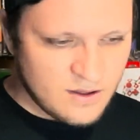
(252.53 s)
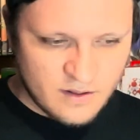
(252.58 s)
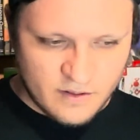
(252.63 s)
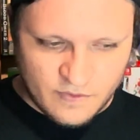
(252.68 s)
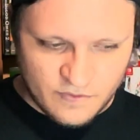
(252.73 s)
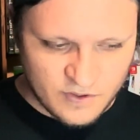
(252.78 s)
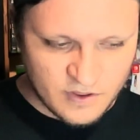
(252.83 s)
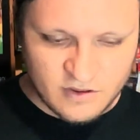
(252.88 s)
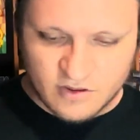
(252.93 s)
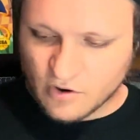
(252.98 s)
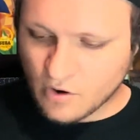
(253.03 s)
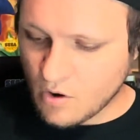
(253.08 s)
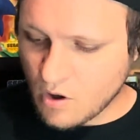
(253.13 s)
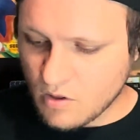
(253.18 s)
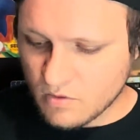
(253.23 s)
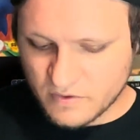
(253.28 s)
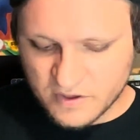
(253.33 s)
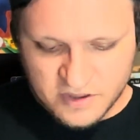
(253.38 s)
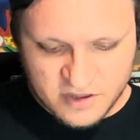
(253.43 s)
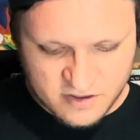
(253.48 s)
these are all
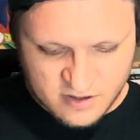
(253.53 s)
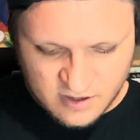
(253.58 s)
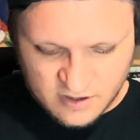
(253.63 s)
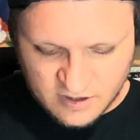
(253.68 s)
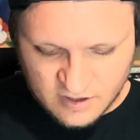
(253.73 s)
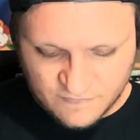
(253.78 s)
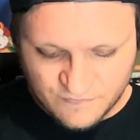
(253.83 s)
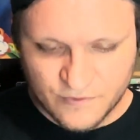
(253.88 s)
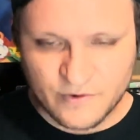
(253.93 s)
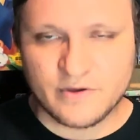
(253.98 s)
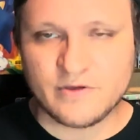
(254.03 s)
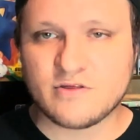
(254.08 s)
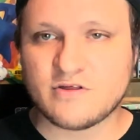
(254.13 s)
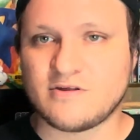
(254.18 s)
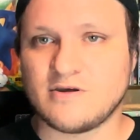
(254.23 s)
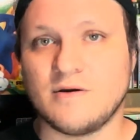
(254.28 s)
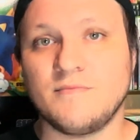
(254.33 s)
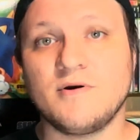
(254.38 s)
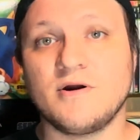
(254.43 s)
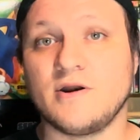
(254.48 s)
listed different.
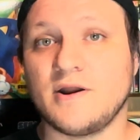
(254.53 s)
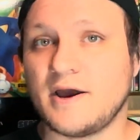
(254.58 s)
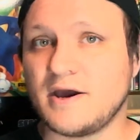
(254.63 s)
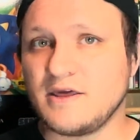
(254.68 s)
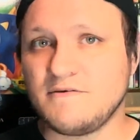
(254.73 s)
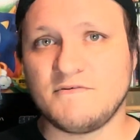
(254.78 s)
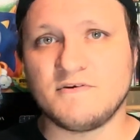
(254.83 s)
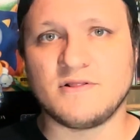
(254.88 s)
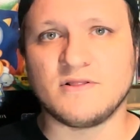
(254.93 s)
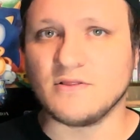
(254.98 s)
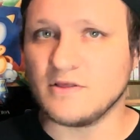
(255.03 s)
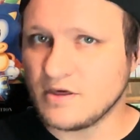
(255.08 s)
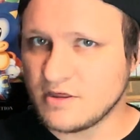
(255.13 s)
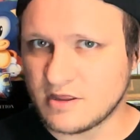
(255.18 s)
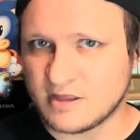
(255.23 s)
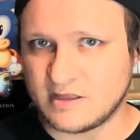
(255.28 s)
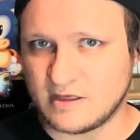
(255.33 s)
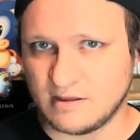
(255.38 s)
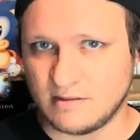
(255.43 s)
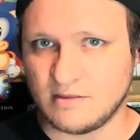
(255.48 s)
Some are not even
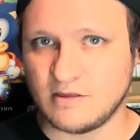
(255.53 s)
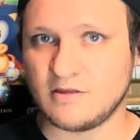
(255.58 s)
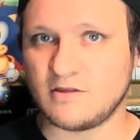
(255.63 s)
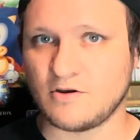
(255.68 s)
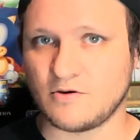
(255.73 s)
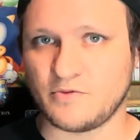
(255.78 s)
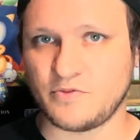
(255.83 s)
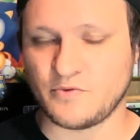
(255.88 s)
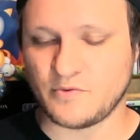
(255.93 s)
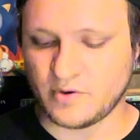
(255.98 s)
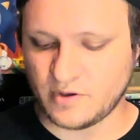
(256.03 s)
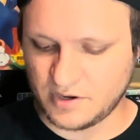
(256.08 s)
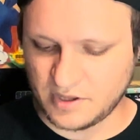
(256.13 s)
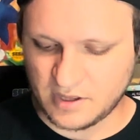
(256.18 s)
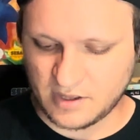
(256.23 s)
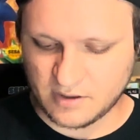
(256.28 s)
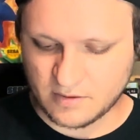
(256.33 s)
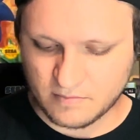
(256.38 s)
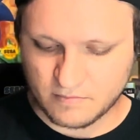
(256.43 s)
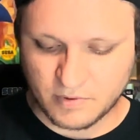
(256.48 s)
listed that they're
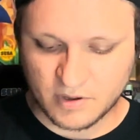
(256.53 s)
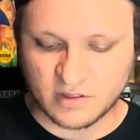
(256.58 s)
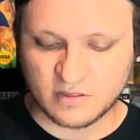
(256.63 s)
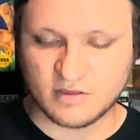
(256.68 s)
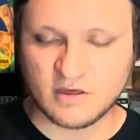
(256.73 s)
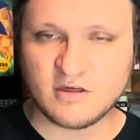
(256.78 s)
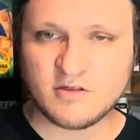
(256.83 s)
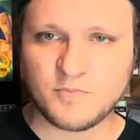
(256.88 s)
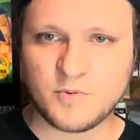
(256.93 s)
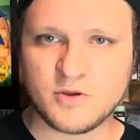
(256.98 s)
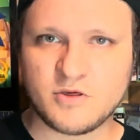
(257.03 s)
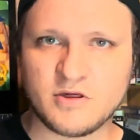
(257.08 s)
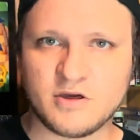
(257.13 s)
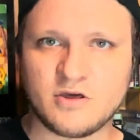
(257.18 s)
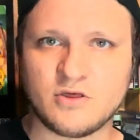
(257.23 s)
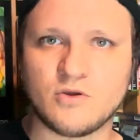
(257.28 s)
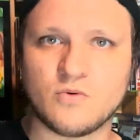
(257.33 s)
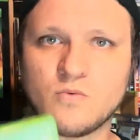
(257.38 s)
3D. But this particular